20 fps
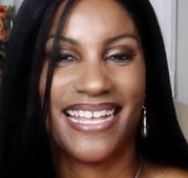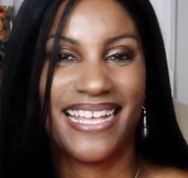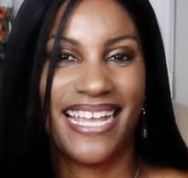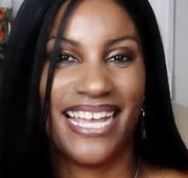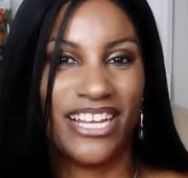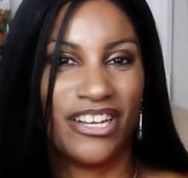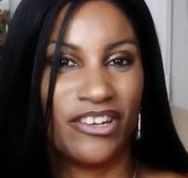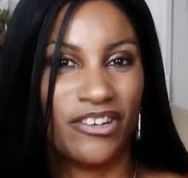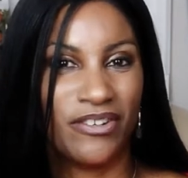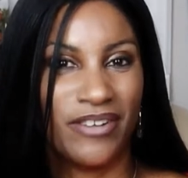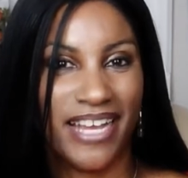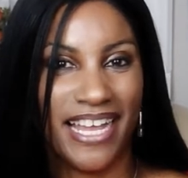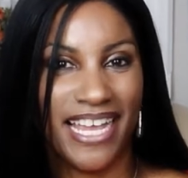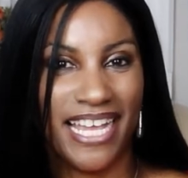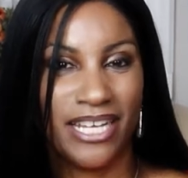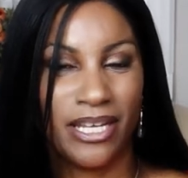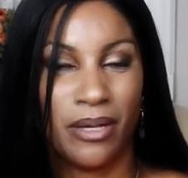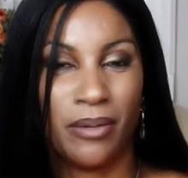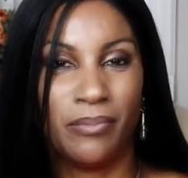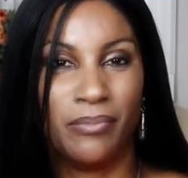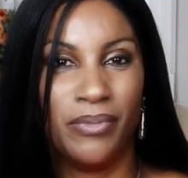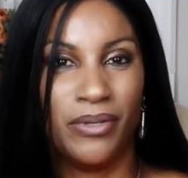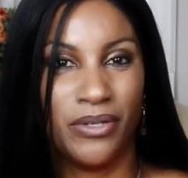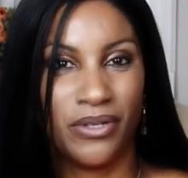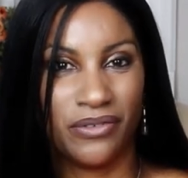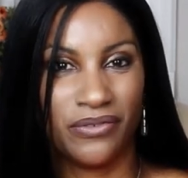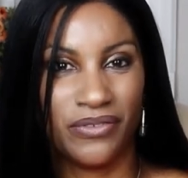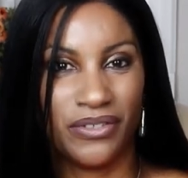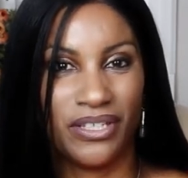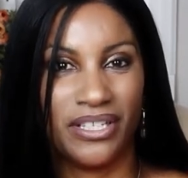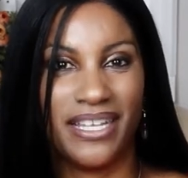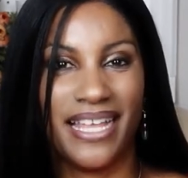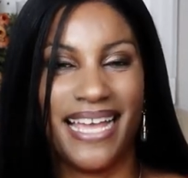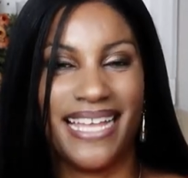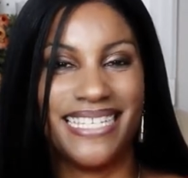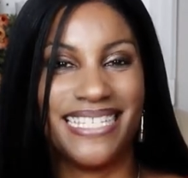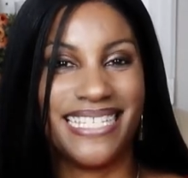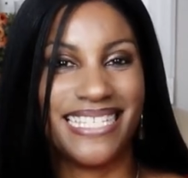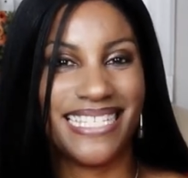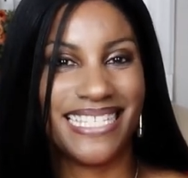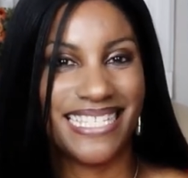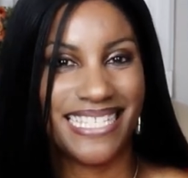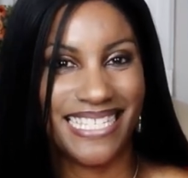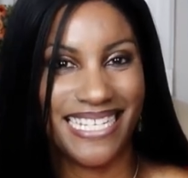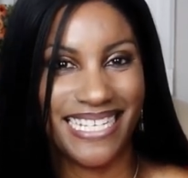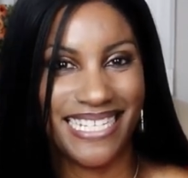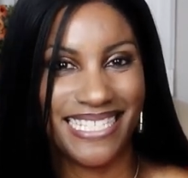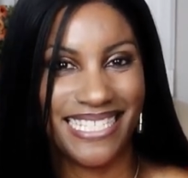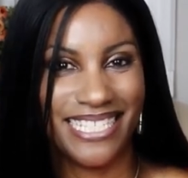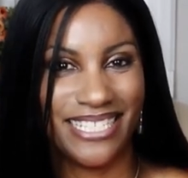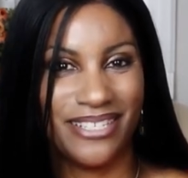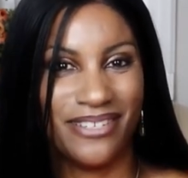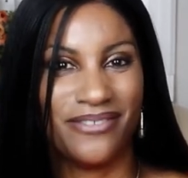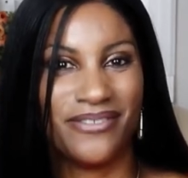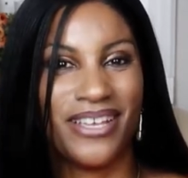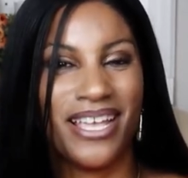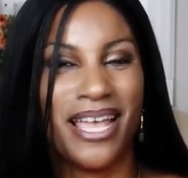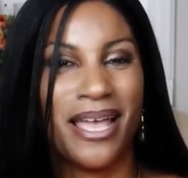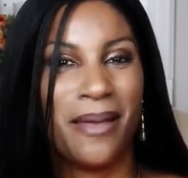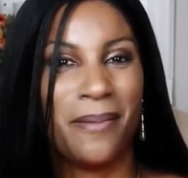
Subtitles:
can create beautiful and distinctive